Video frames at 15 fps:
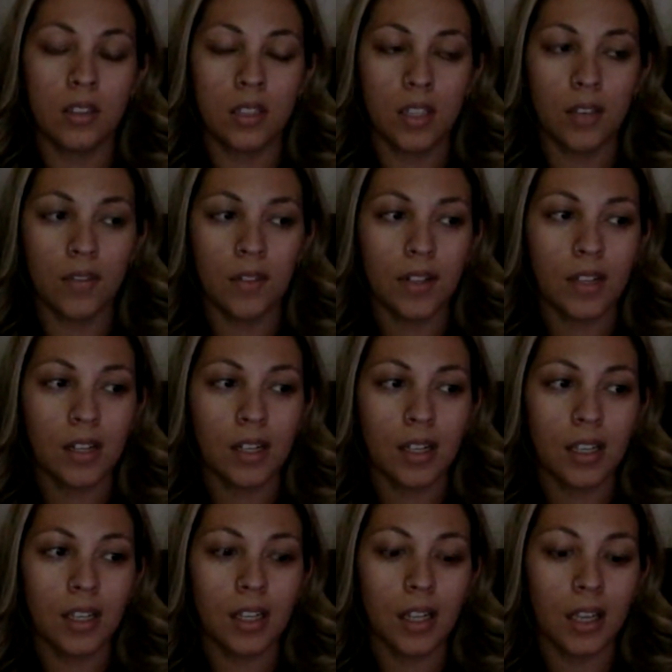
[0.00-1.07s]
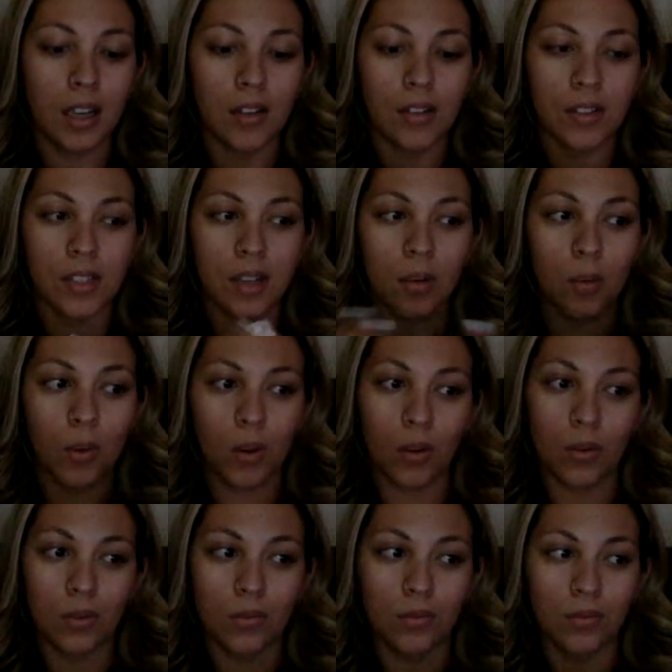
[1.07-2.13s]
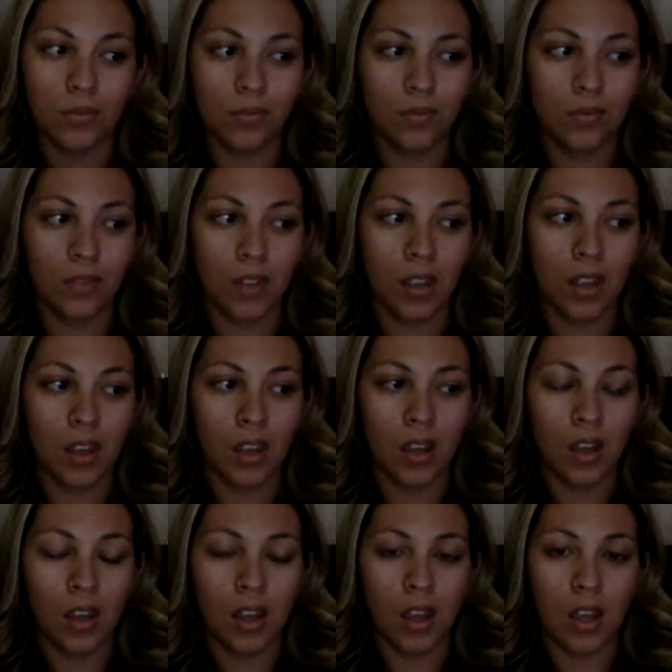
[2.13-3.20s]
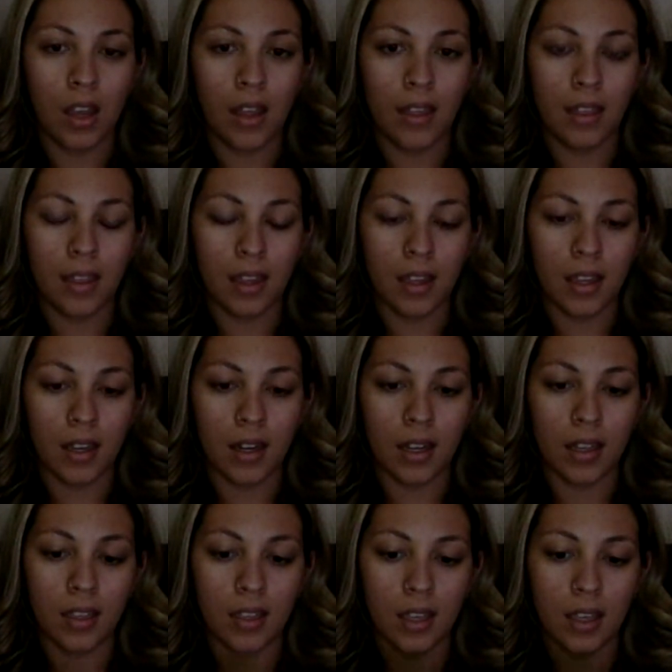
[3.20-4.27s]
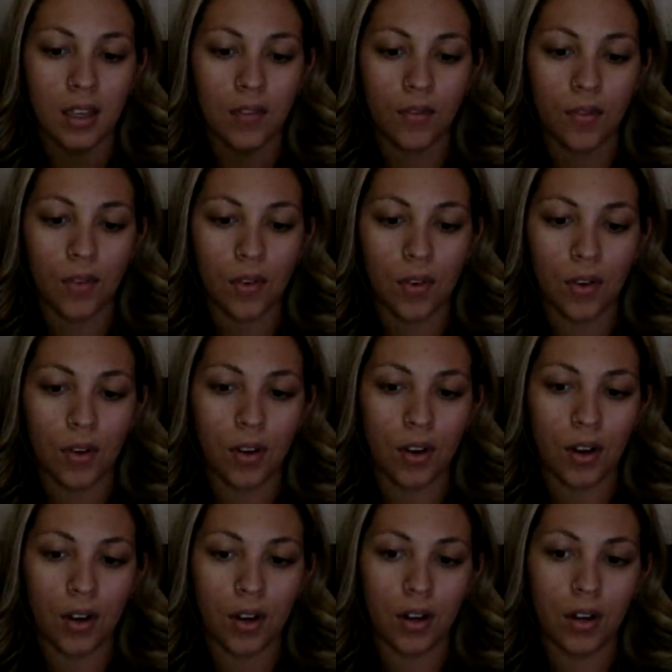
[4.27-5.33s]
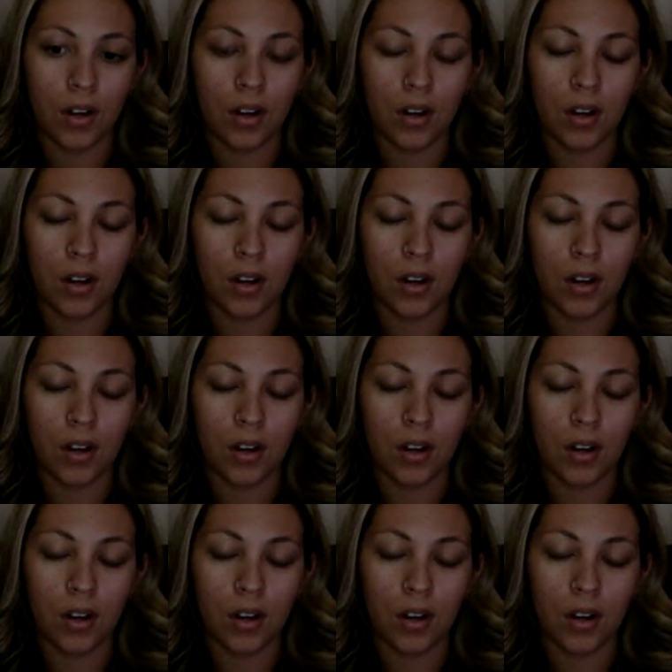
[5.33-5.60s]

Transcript: Definitely, like I was like, whoa. And then I think for